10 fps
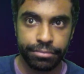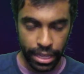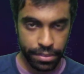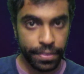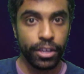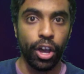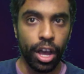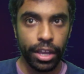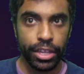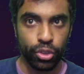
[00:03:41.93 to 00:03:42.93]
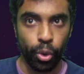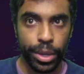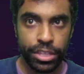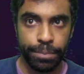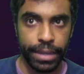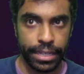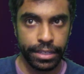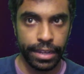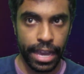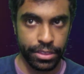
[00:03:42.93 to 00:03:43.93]
So yes, the Ka is always
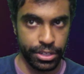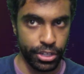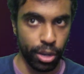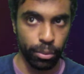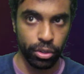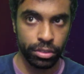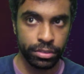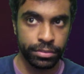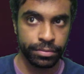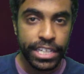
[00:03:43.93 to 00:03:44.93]
depicted as a double,